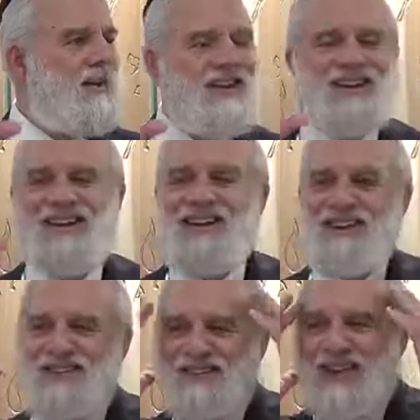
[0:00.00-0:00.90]

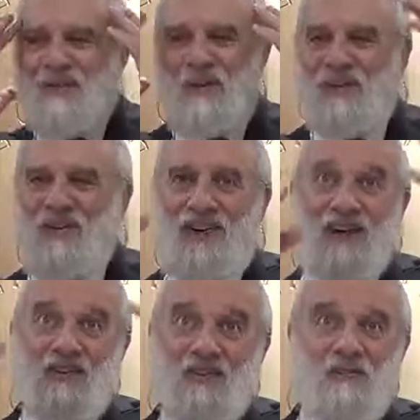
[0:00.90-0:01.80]
to tell me all
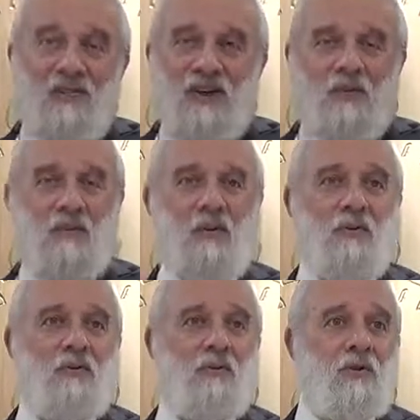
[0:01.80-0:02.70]
kinds of
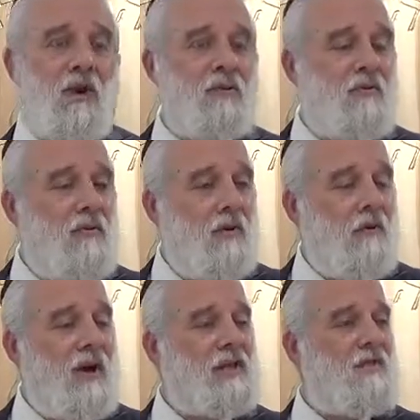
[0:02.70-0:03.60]
cheshbonot,
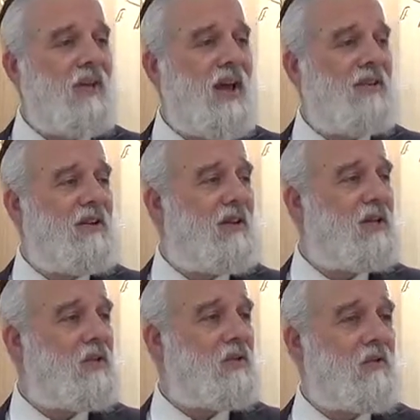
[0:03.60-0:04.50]
all kinds of
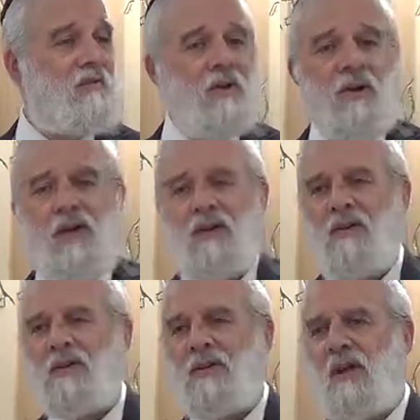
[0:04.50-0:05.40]
calculations of
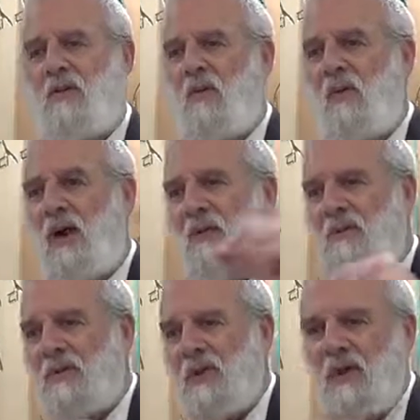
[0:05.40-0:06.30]
there's another
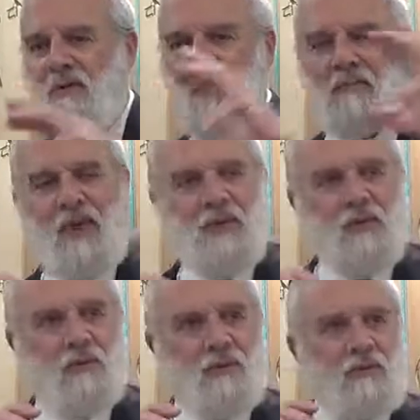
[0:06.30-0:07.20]
realm, there's another
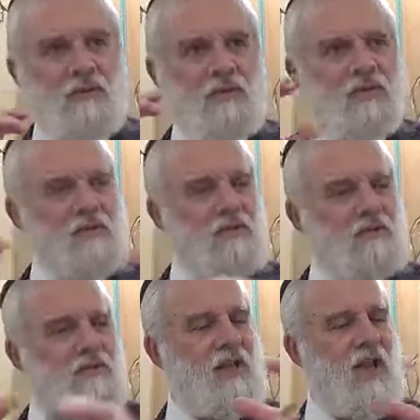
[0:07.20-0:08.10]
dimension, there's this,
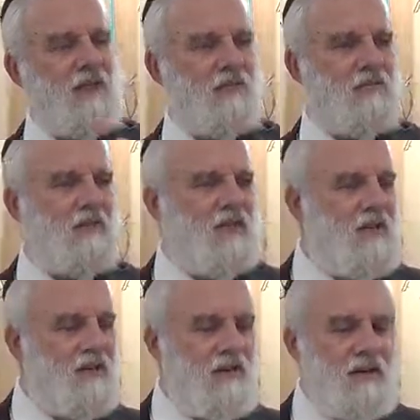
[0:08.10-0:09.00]
there's that, there's
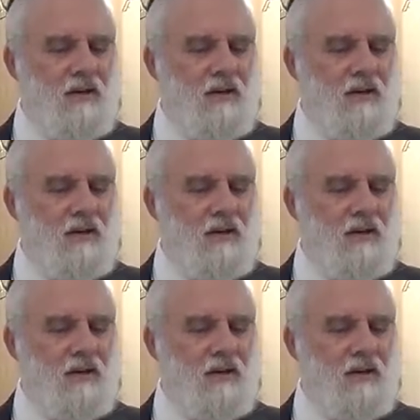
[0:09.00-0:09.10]
sin.